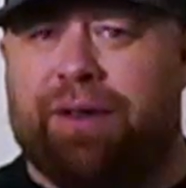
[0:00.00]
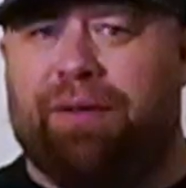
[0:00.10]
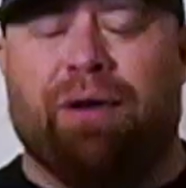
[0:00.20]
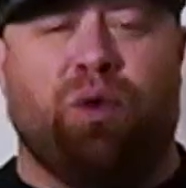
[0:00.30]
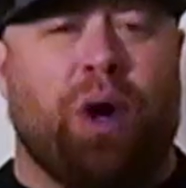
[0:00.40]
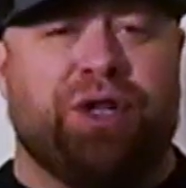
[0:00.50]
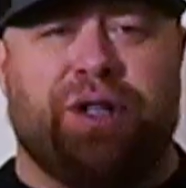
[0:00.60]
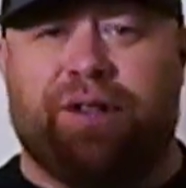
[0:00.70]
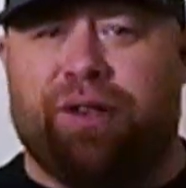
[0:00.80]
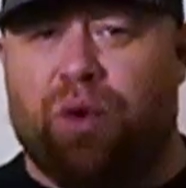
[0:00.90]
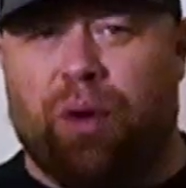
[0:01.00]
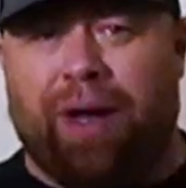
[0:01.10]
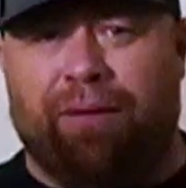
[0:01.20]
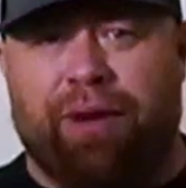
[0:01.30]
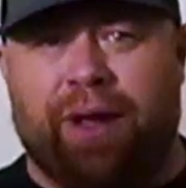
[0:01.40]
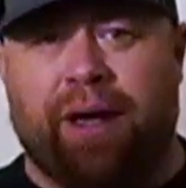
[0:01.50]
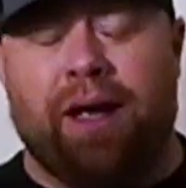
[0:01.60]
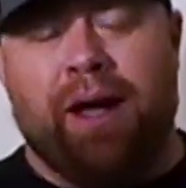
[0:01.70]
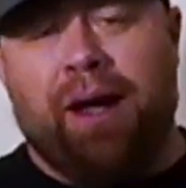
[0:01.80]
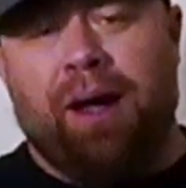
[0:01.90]
If you have questions, Google everything.
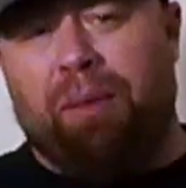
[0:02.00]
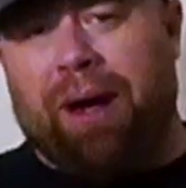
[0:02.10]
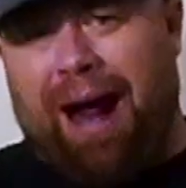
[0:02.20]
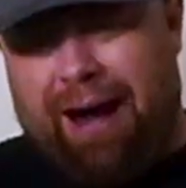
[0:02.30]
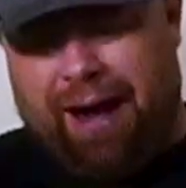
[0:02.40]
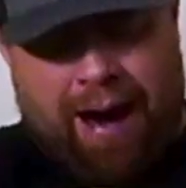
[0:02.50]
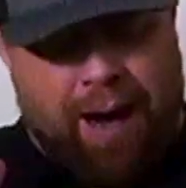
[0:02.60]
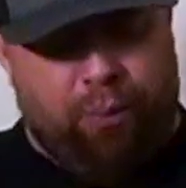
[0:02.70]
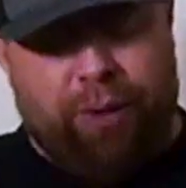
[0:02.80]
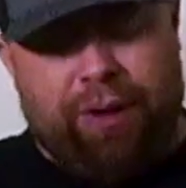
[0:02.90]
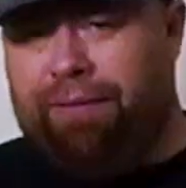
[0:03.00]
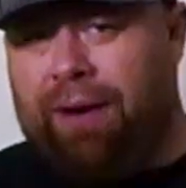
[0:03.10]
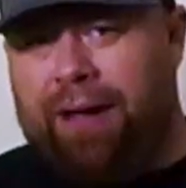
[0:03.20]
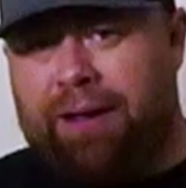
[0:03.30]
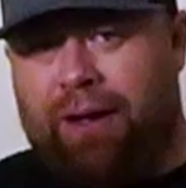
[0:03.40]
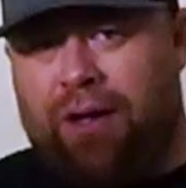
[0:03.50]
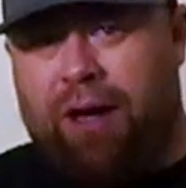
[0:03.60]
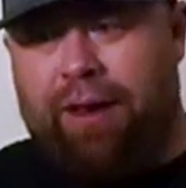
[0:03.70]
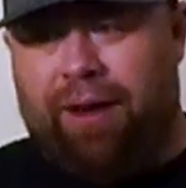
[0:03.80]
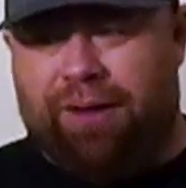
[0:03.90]
But I really find that a
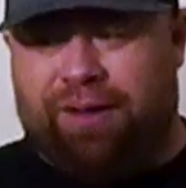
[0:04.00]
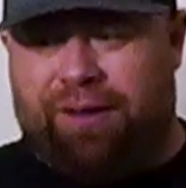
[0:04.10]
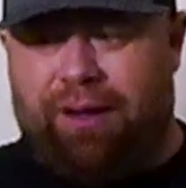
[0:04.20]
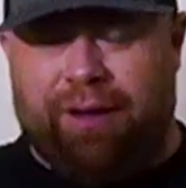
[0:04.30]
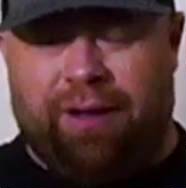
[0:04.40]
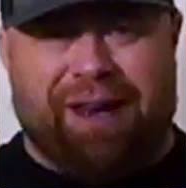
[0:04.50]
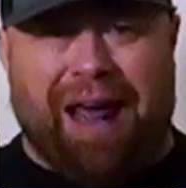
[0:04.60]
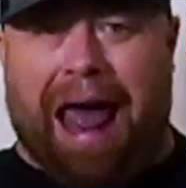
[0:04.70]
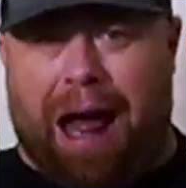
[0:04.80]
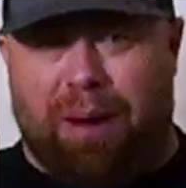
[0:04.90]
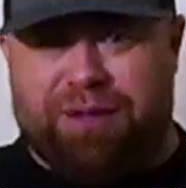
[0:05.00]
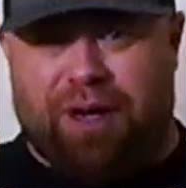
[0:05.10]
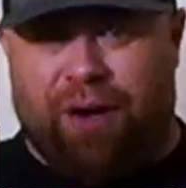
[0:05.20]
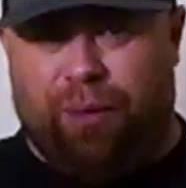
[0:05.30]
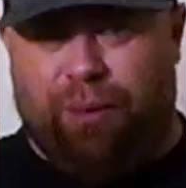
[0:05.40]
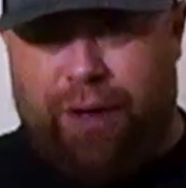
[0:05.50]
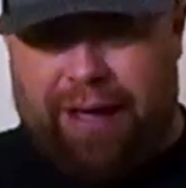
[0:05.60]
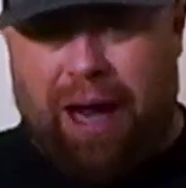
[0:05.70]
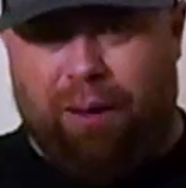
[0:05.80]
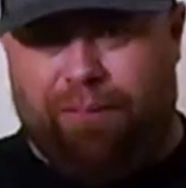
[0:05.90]
lot of these apps are
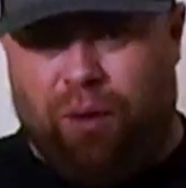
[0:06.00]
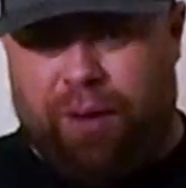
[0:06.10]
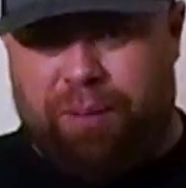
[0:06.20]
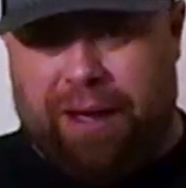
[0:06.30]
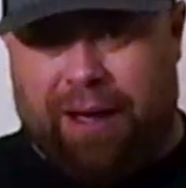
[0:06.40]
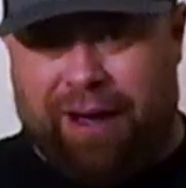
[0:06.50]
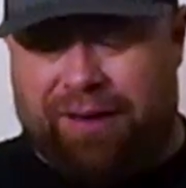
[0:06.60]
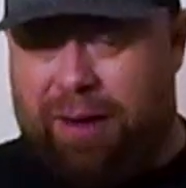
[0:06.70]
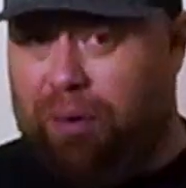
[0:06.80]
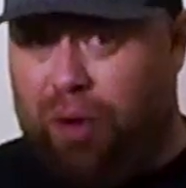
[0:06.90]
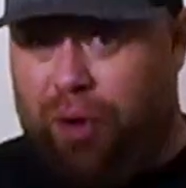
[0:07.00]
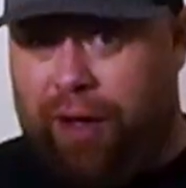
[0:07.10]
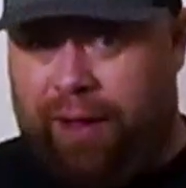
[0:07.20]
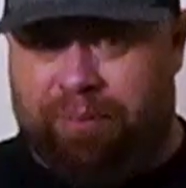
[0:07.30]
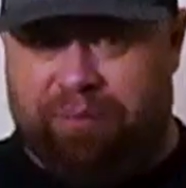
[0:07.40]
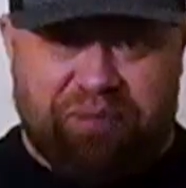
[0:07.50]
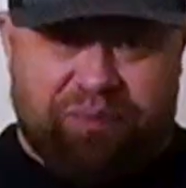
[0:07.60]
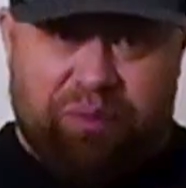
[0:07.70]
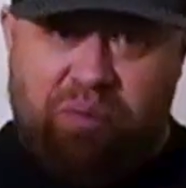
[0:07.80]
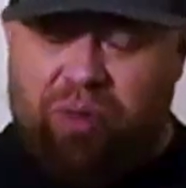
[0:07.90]
really helpful in me as I'm learning
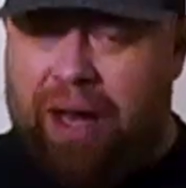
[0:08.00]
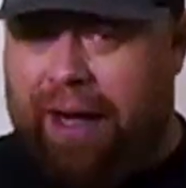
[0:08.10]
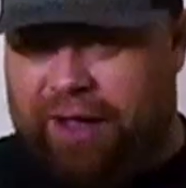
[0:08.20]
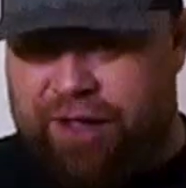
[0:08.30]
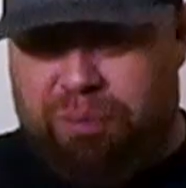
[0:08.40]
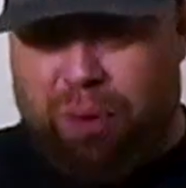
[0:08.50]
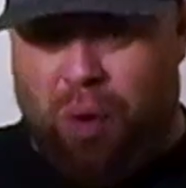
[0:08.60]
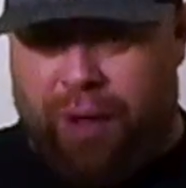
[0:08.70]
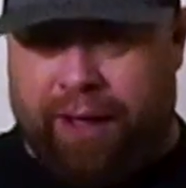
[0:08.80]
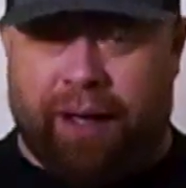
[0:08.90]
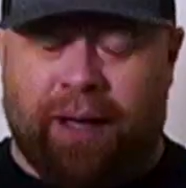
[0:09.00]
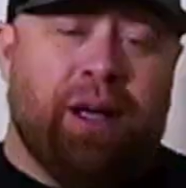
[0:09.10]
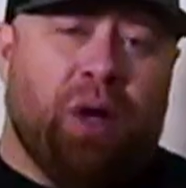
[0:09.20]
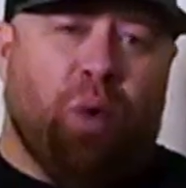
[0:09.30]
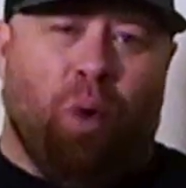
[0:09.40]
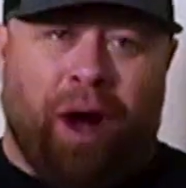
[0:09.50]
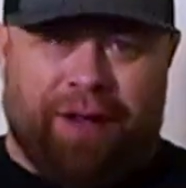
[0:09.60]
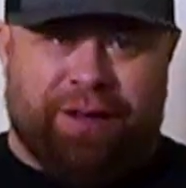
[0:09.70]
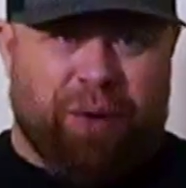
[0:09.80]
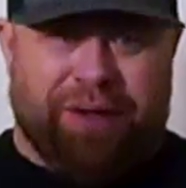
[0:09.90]
and exploring
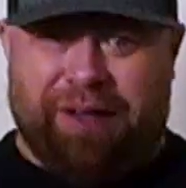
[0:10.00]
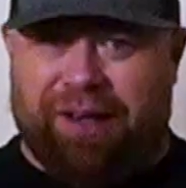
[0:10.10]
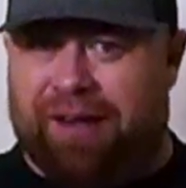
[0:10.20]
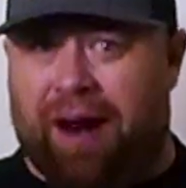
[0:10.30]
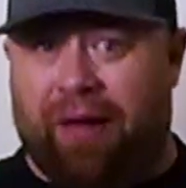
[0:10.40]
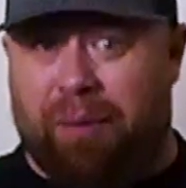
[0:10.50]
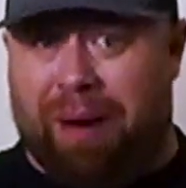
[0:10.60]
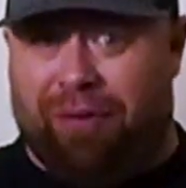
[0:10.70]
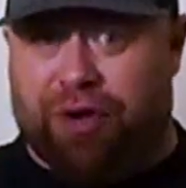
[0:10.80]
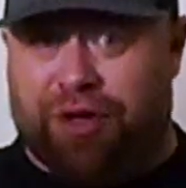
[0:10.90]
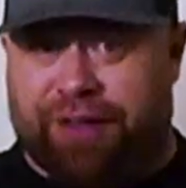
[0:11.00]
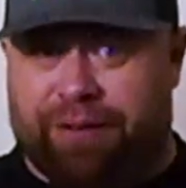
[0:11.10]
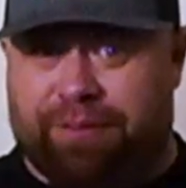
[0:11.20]
wines, whiskeys, and other beverages.